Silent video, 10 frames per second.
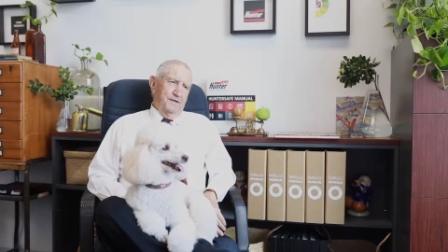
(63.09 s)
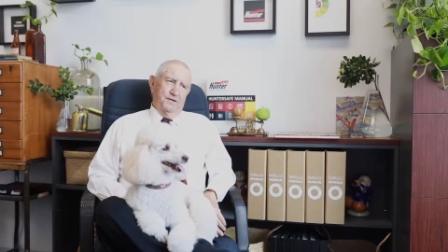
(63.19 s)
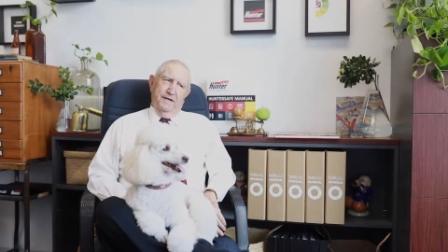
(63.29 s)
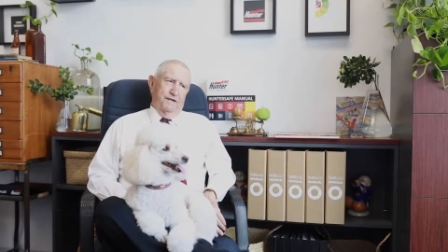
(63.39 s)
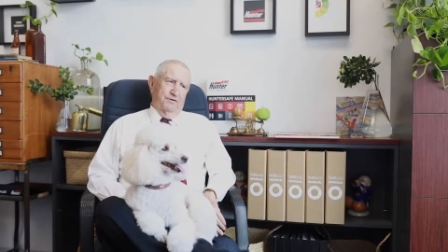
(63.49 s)

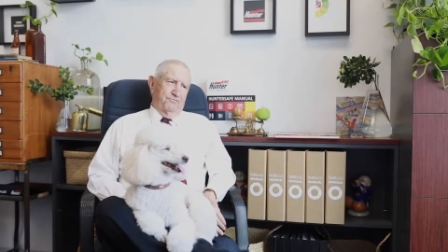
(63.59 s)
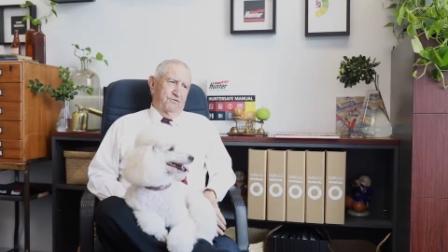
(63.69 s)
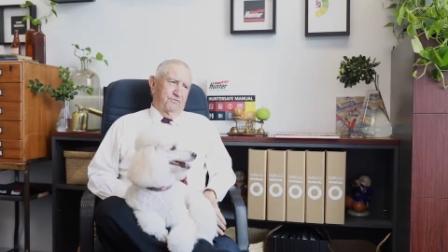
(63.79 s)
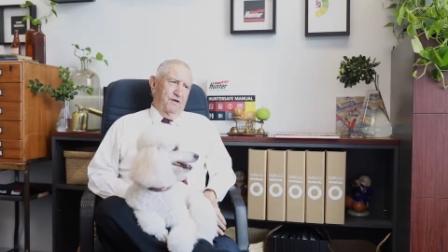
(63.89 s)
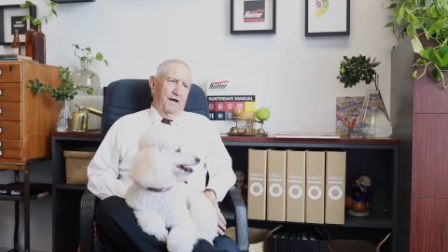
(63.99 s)
Needless
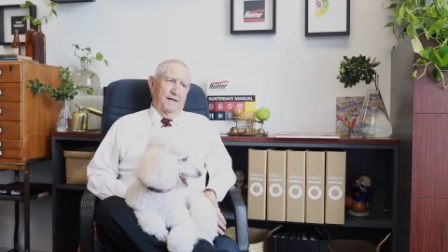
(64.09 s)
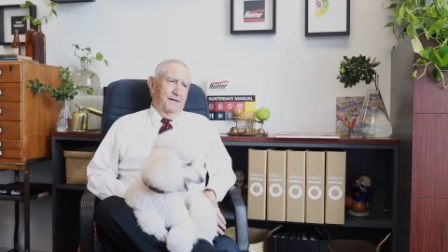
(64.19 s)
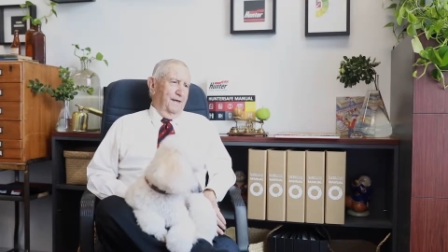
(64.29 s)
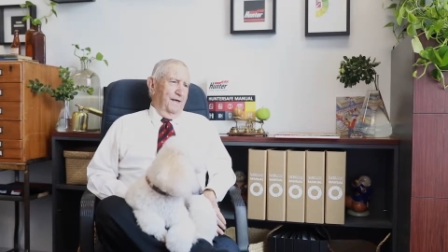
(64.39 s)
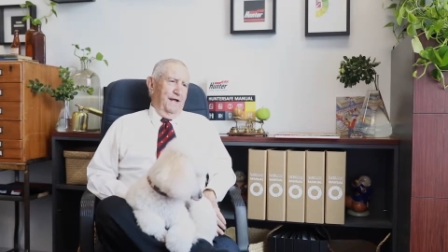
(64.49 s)
to say,
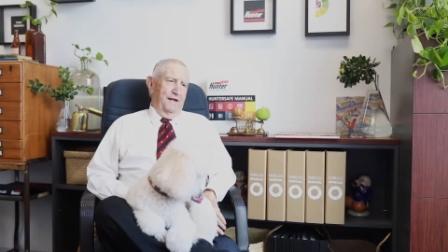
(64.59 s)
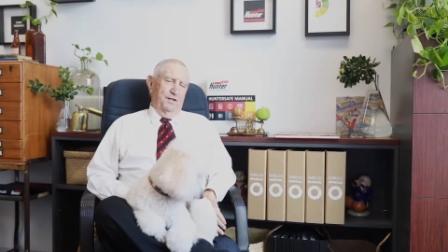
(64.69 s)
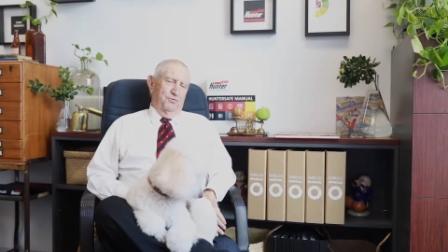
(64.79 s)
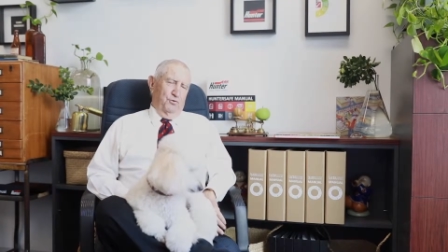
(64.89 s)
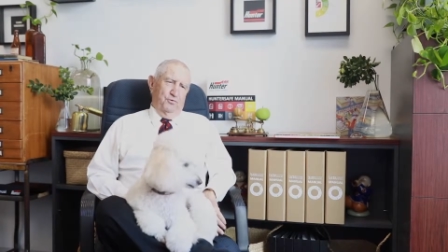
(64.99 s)
any
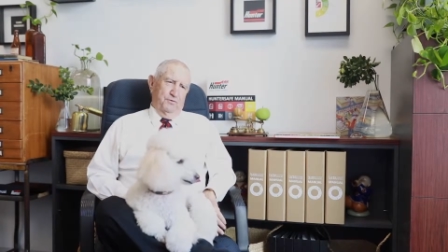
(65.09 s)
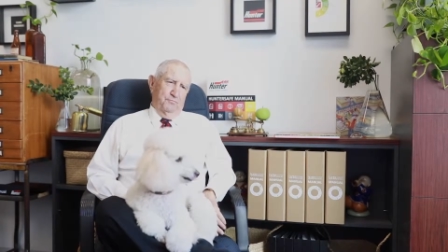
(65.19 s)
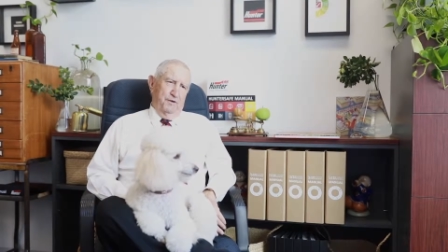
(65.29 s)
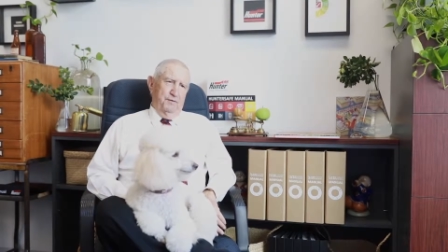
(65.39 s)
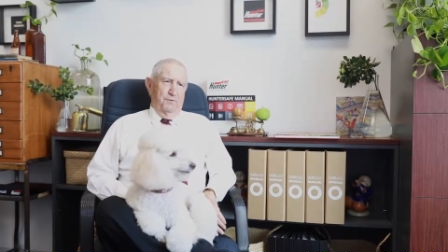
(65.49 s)
thought of
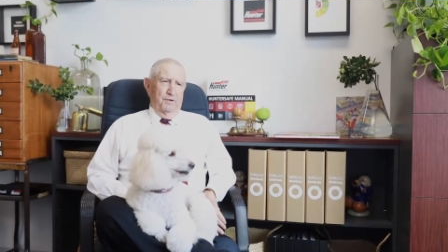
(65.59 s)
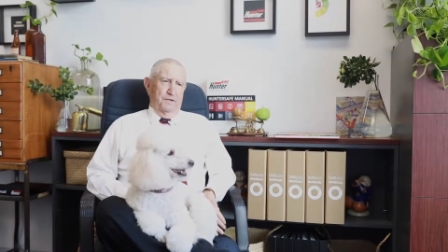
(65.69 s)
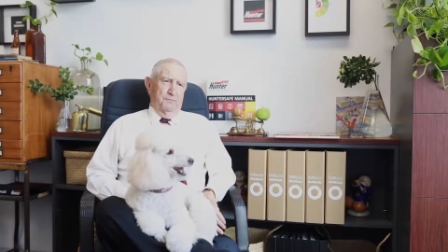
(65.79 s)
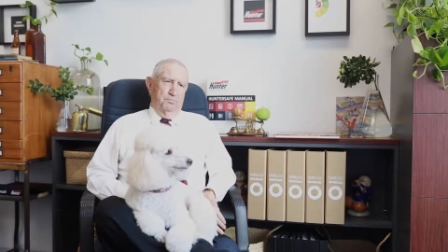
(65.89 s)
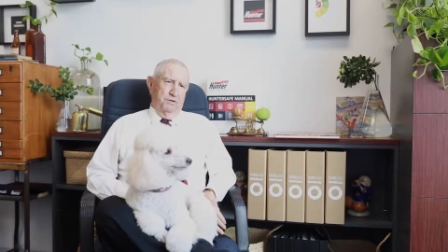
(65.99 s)
me
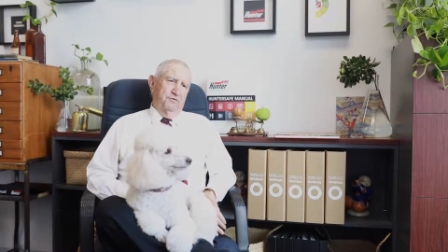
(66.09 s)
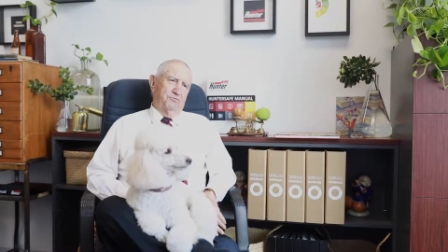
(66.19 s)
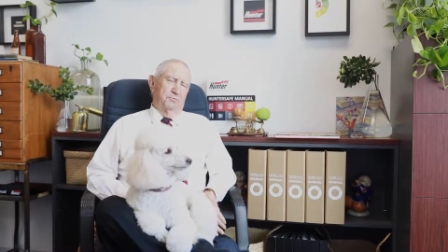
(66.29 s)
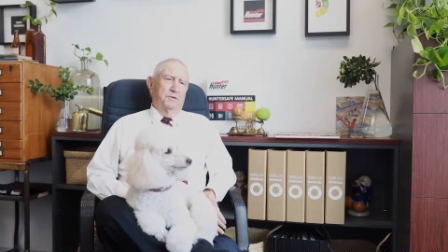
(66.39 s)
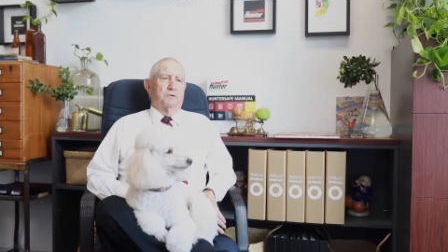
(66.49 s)
being a
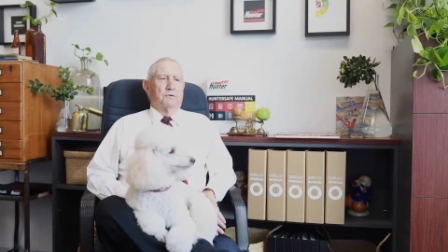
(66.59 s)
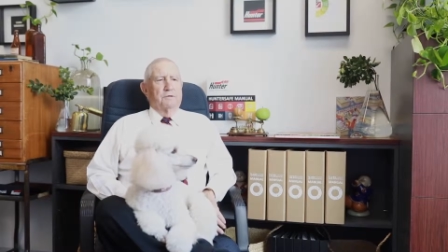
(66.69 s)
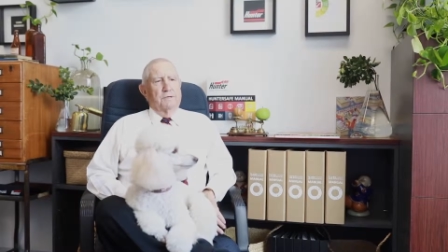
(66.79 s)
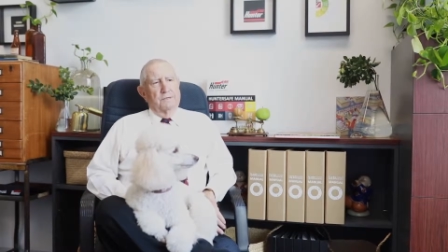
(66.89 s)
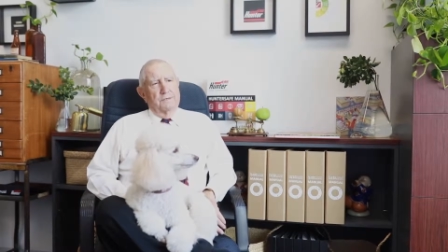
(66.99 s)
policeman
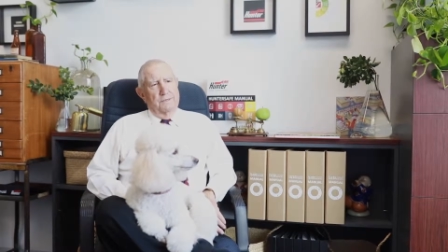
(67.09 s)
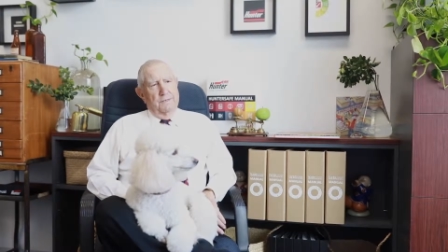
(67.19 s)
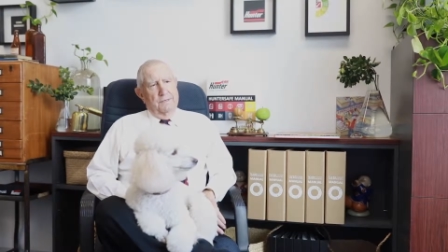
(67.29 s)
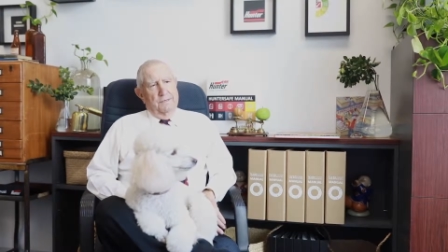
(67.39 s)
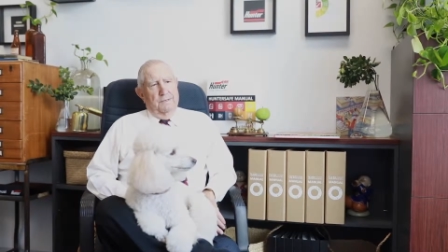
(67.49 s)
or
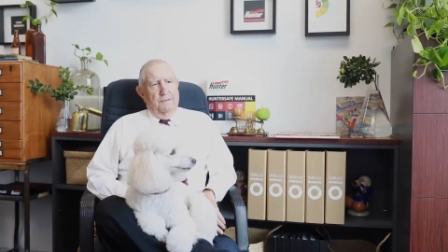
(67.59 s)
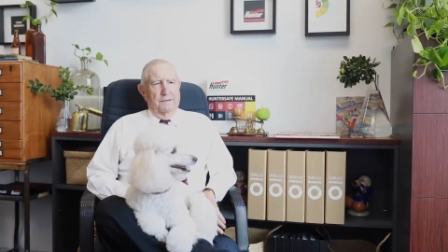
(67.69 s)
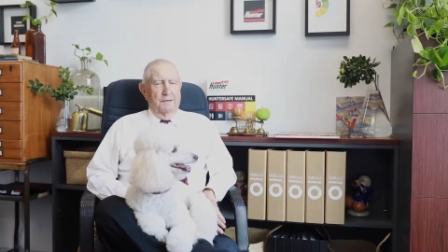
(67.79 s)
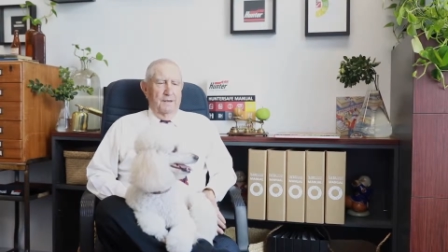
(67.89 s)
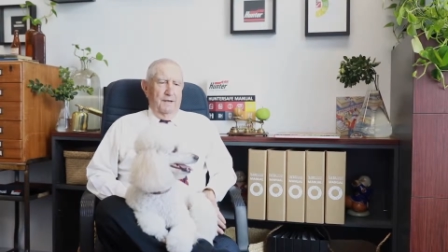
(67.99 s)
a,
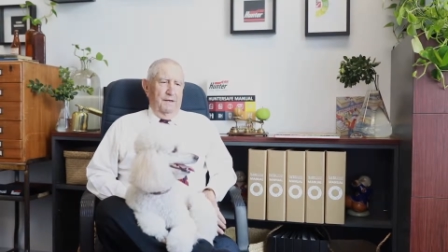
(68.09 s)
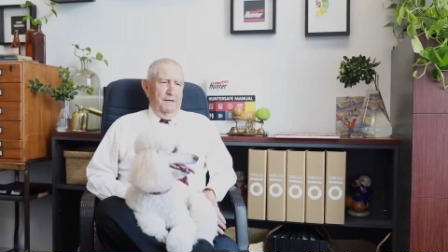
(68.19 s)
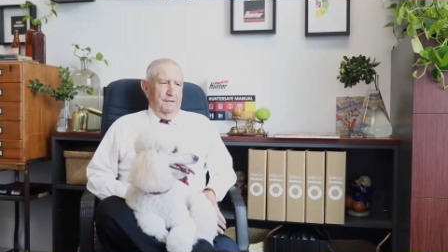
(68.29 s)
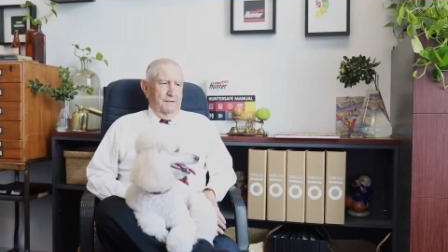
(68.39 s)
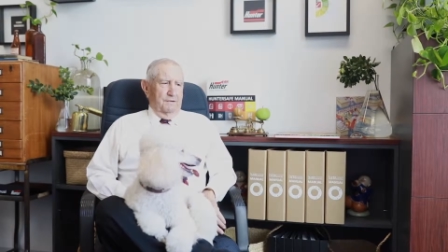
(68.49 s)
a,
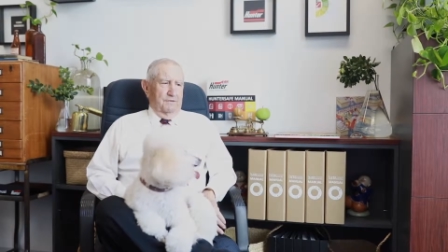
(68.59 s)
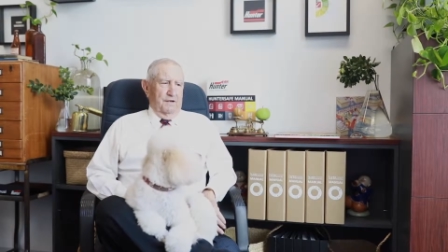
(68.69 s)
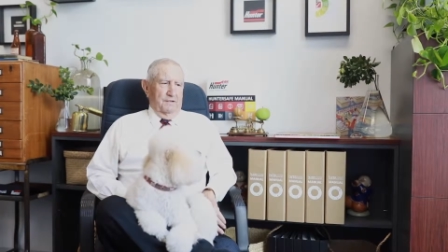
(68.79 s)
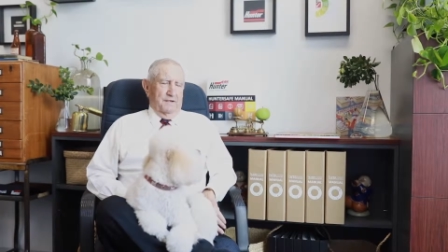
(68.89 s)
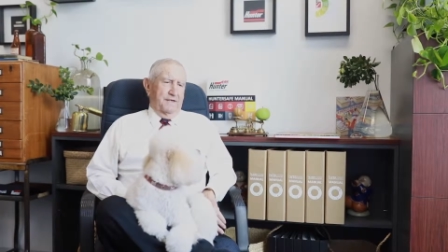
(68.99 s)

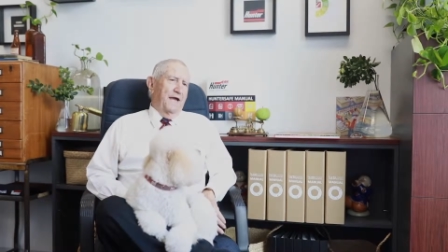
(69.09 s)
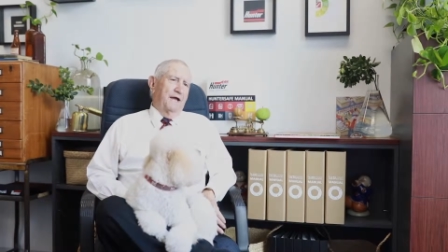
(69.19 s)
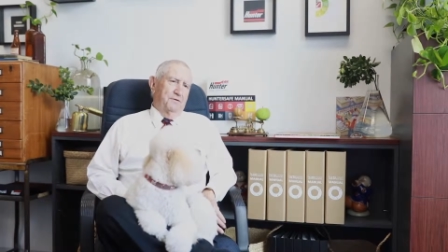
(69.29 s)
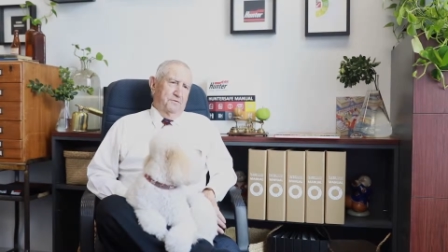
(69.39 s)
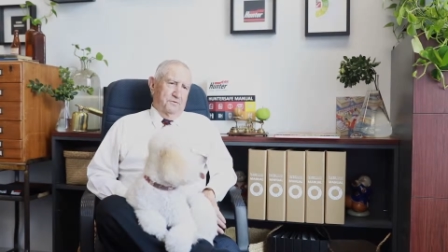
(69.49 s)
a, an
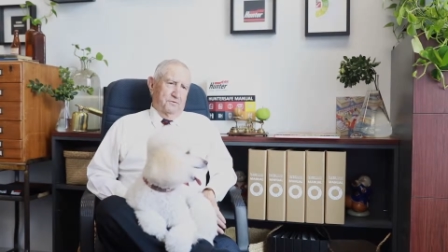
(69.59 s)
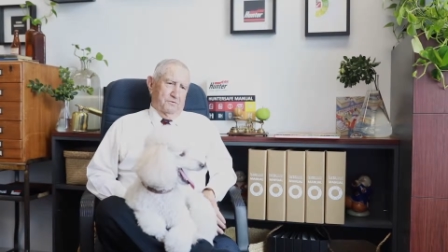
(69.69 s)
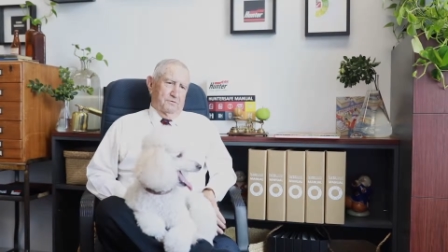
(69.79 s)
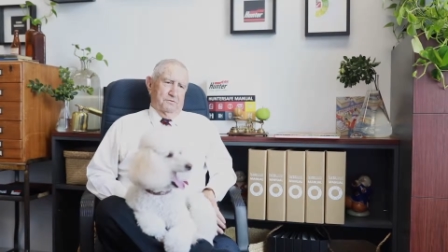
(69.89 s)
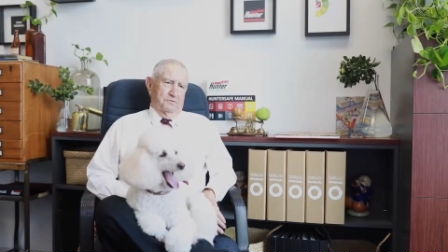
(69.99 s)
accountant
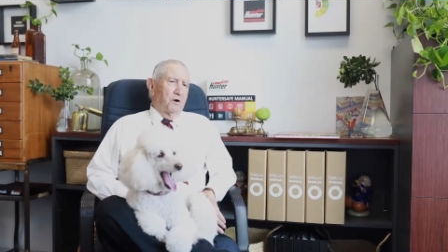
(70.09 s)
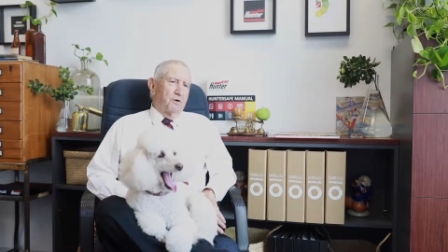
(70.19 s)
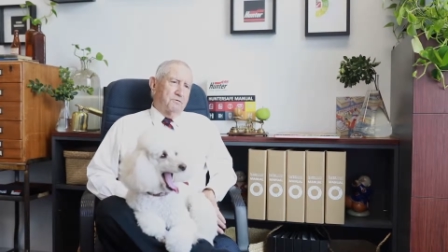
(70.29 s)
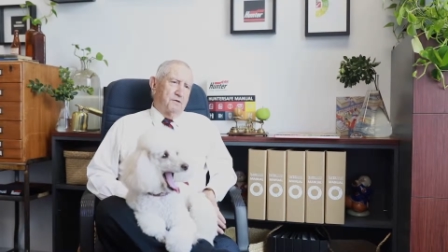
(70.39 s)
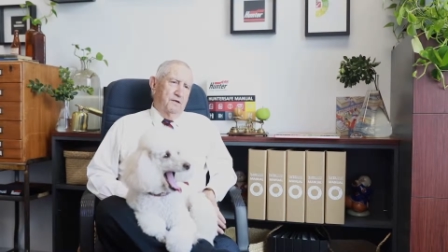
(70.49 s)
or a
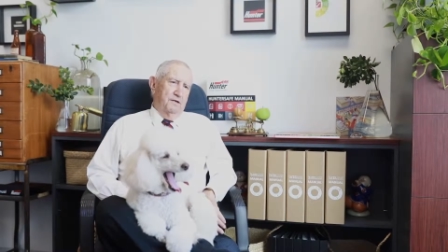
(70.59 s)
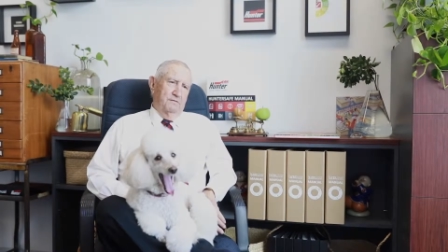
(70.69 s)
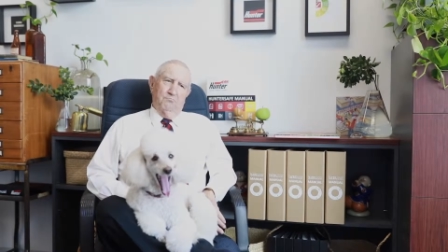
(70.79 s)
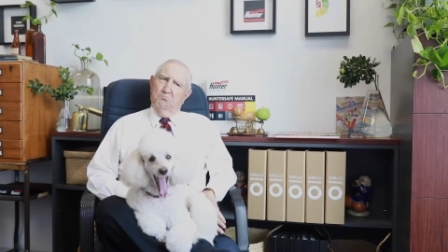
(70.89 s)
doctor